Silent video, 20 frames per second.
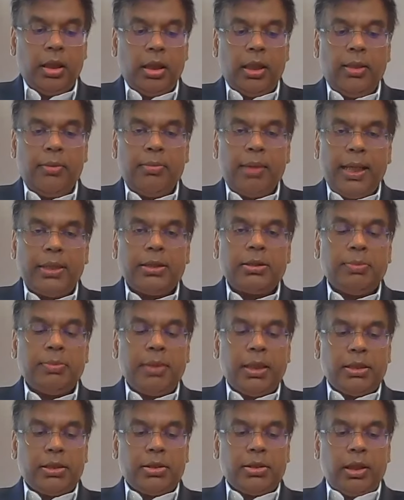and
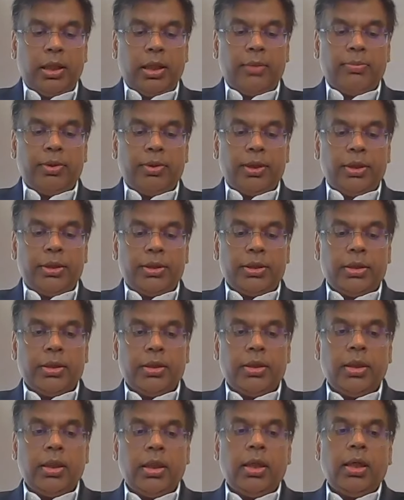maximize collaboration